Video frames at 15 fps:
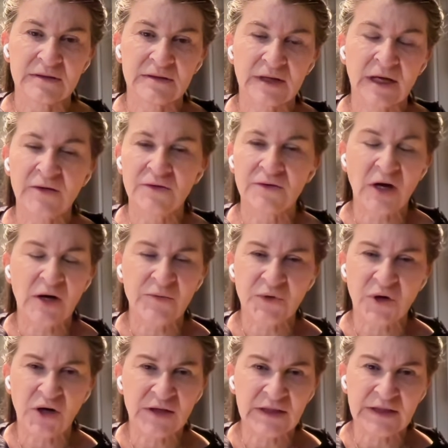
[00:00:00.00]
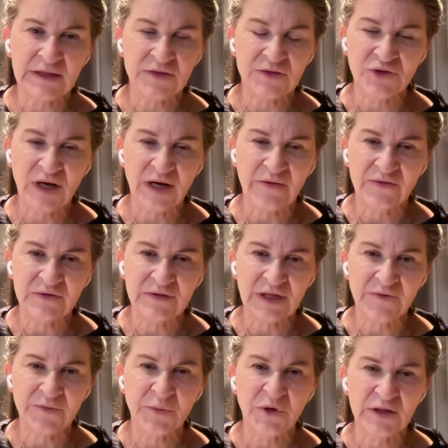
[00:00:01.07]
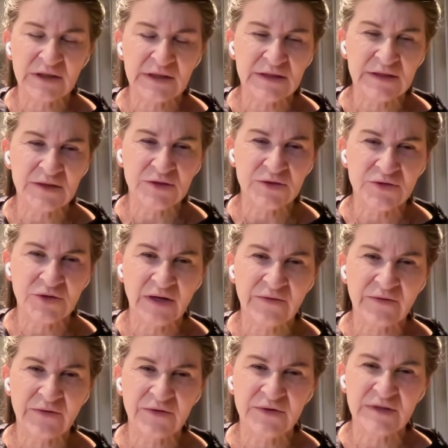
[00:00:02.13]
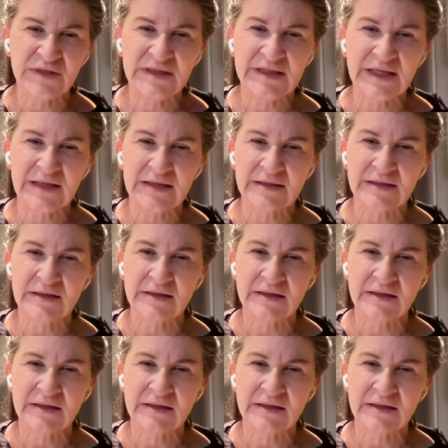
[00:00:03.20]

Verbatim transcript: I don't know how broadly you traveled. How broadly did you travel through the States?